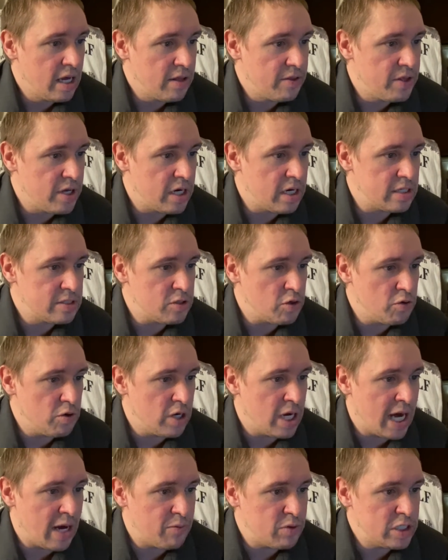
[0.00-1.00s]
The
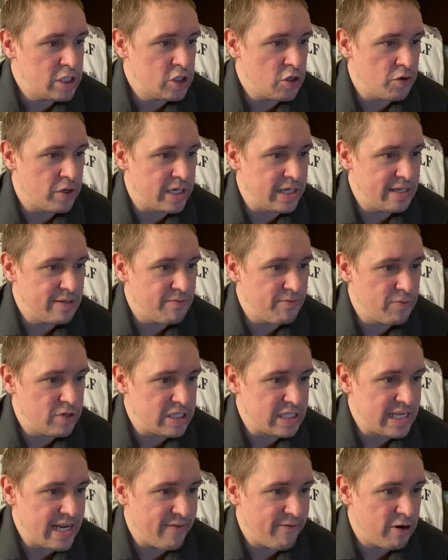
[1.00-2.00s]
Tokugawa shogunate
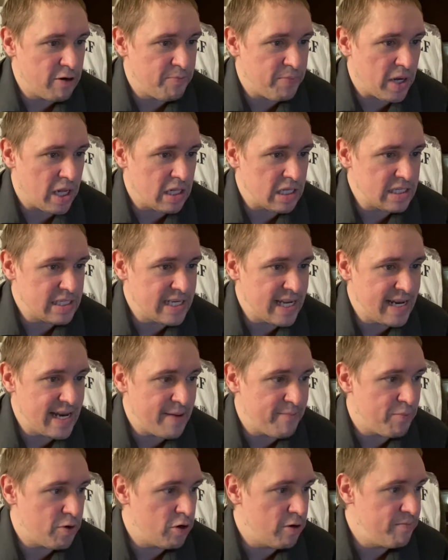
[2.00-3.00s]
was never abolished and
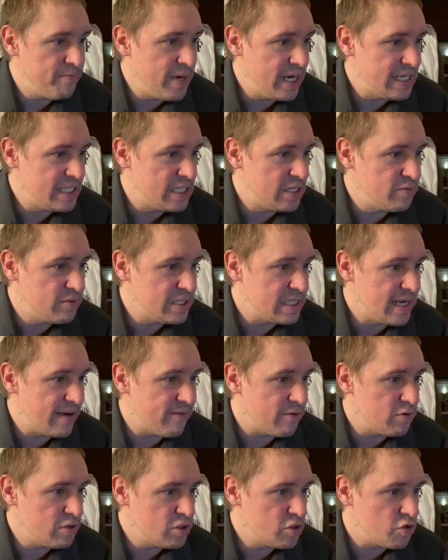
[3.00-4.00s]
Emperor Meiji was
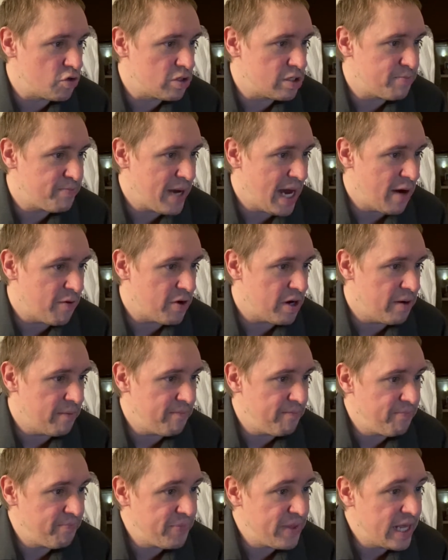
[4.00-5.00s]
never restored to power.
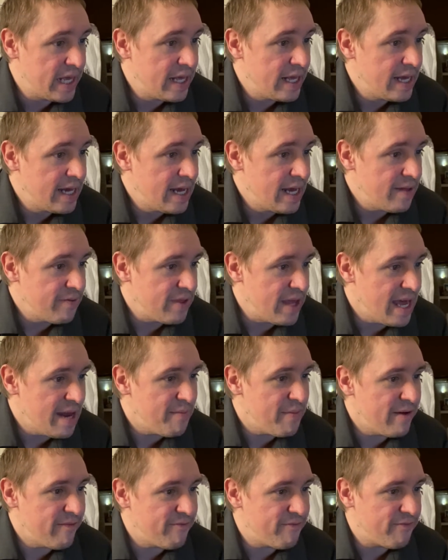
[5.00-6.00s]
The
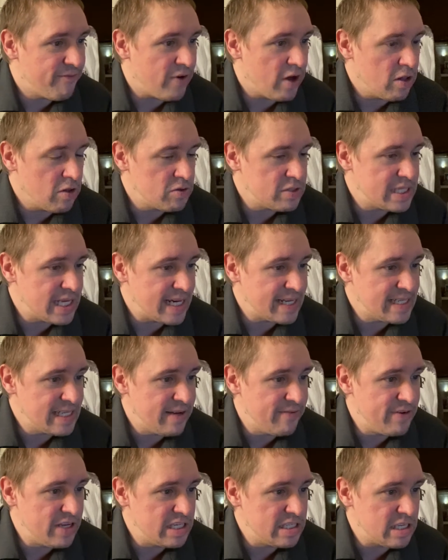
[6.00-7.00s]
anime follows the
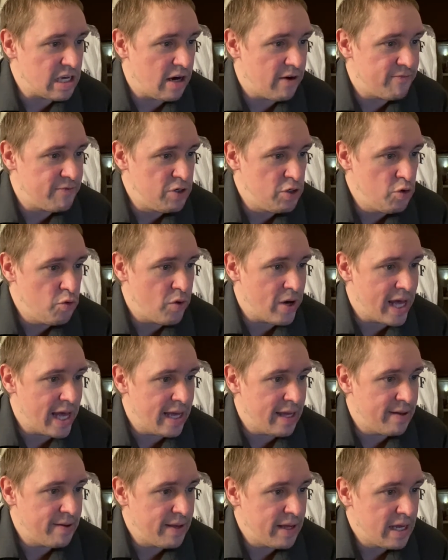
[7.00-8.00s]
activities of Nue,
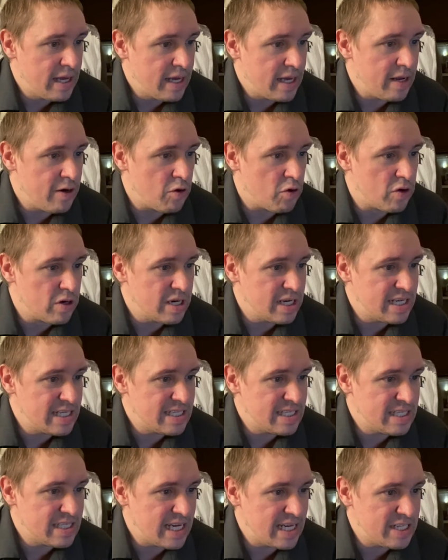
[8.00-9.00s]
an
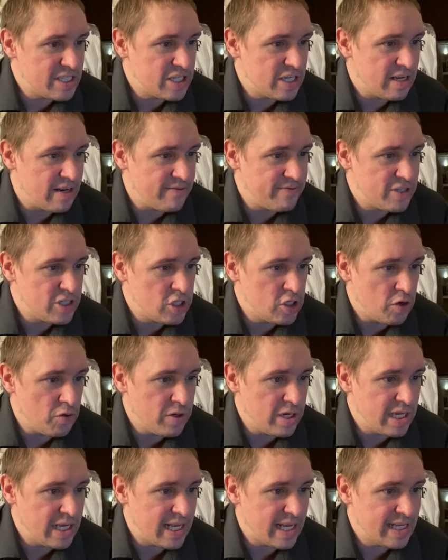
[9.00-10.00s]
organization of
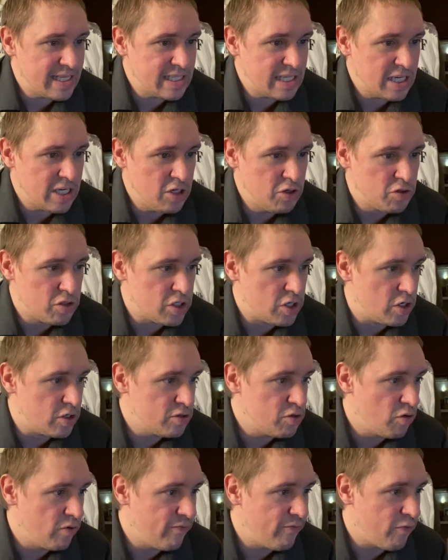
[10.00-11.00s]
shogunate
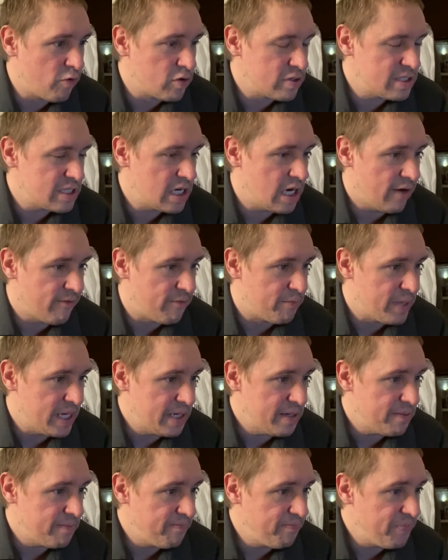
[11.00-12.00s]
executioners who enforce the
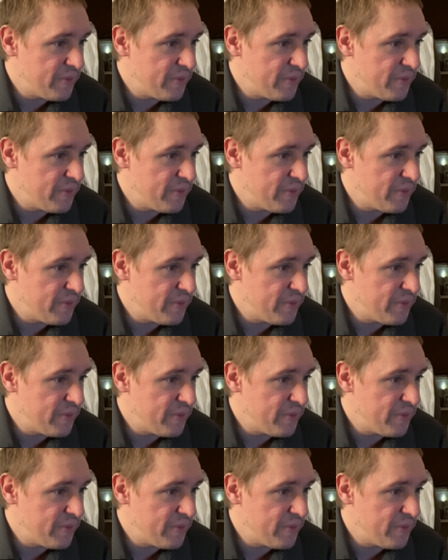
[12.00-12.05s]
government.